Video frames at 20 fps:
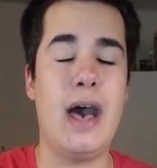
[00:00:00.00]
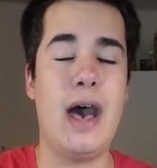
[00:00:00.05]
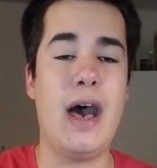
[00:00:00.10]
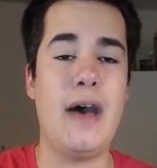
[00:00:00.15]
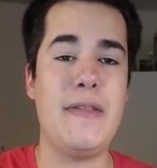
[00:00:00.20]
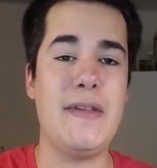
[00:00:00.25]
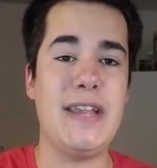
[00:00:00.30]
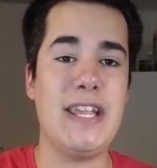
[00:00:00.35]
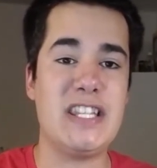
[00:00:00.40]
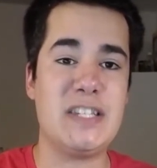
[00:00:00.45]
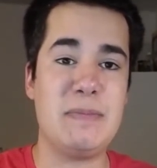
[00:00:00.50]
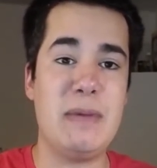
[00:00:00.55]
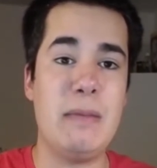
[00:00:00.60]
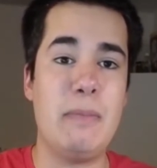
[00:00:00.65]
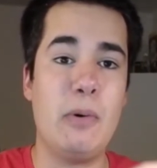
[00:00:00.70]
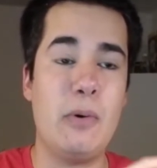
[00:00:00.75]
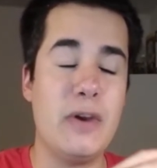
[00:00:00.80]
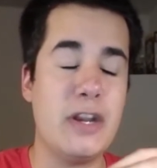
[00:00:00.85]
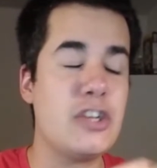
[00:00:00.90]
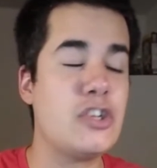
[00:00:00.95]
that gets
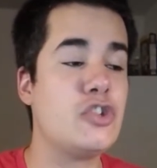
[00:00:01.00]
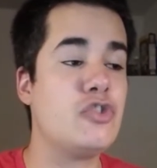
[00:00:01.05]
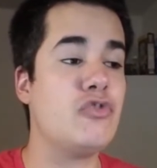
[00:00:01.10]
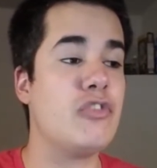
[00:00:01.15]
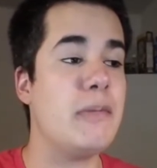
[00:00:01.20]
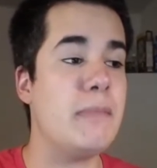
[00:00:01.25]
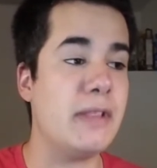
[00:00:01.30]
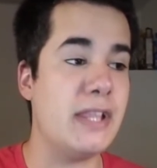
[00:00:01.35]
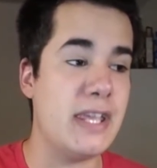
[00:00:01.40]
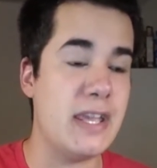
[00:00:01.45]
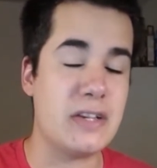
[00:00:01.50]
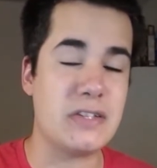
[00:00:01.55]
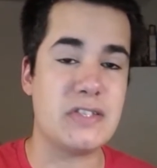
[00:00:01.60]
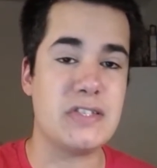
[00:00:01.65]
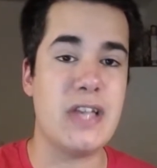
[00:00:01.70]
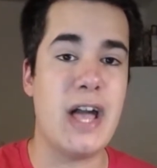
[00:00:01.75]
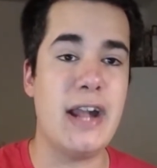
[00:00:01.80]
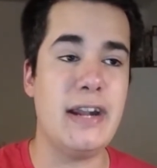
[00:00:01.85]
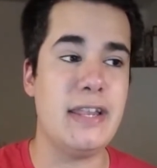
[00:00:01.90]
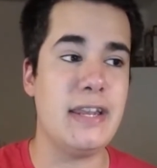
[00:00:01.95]
people extremely
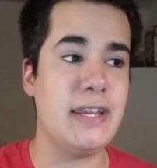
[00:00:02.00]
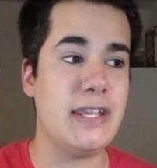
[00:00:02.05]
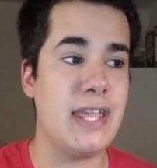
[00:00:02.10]
excited.